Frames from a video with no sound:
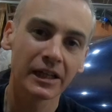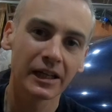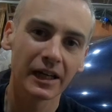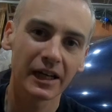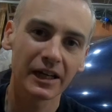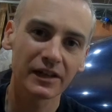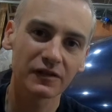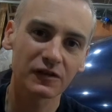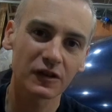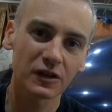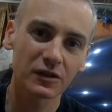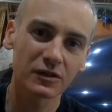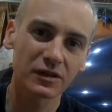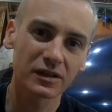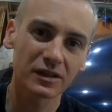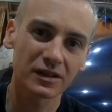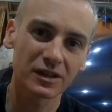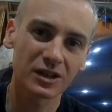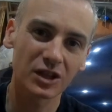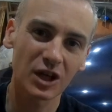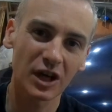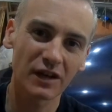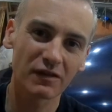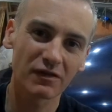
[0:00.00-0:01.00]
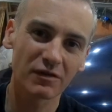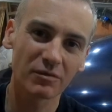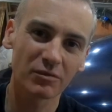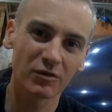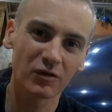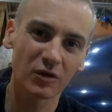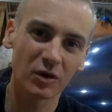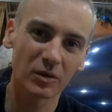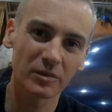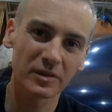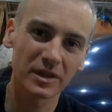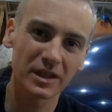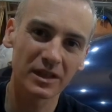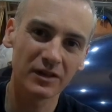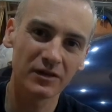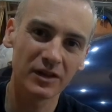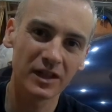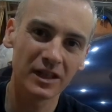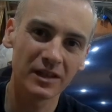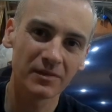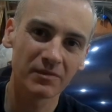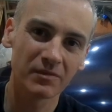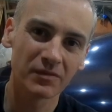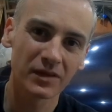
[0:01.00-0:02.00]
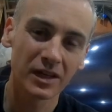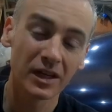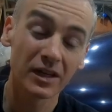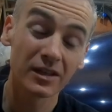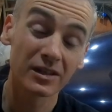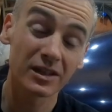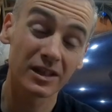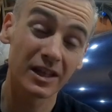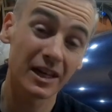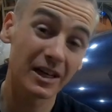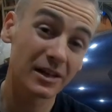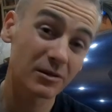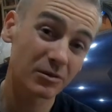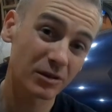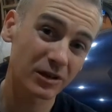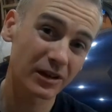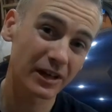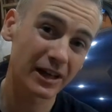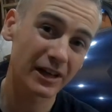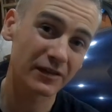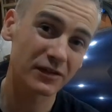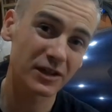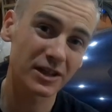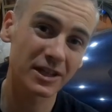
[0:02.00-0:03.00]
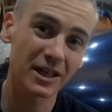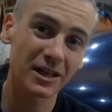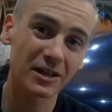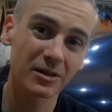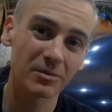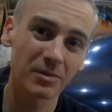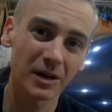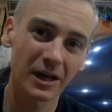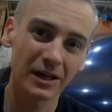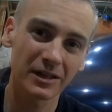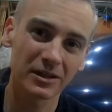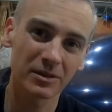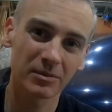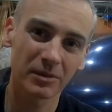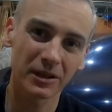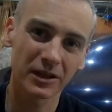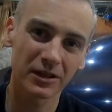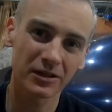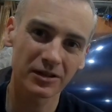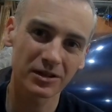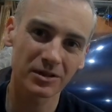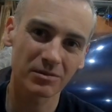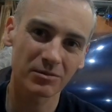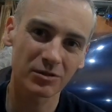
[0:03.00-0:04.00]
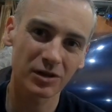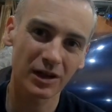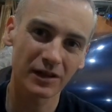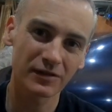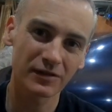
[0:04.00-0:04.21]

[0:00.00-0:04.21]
Hey folks, it's Shane from Performance EV. Today we're going to have to say goodbye to my custom drive